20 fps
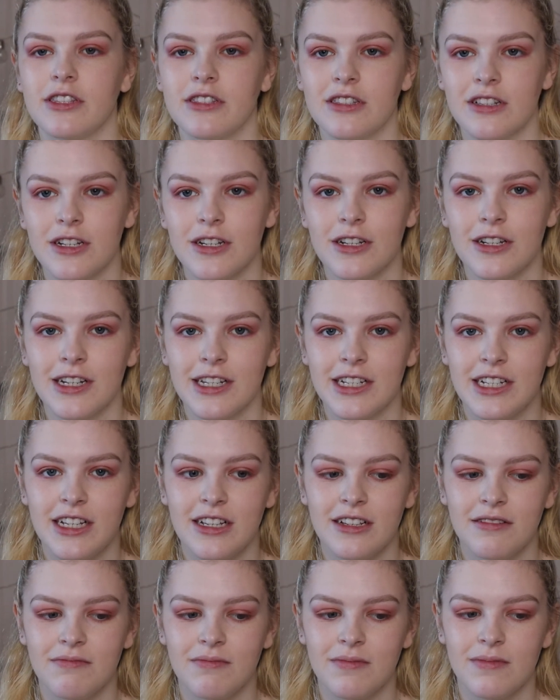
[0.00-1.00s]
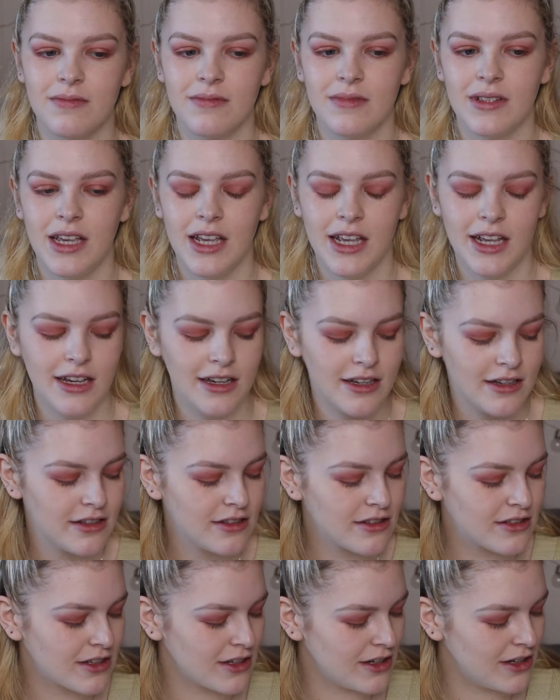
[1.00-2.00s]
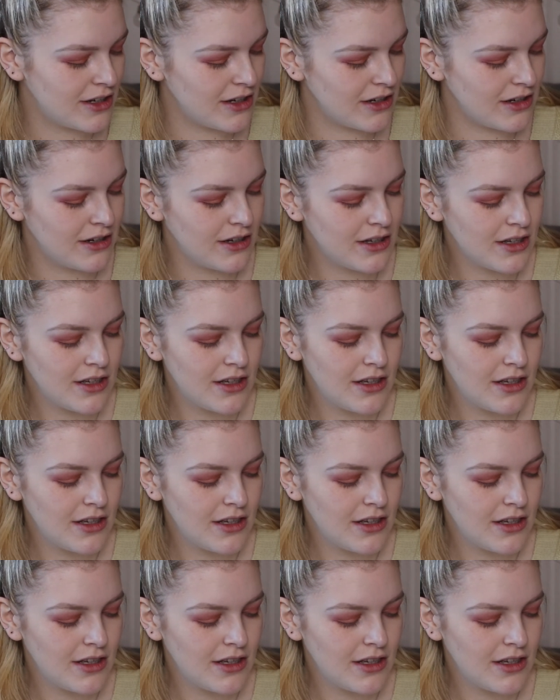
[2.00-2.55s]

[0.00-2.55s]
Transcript: slowly here, so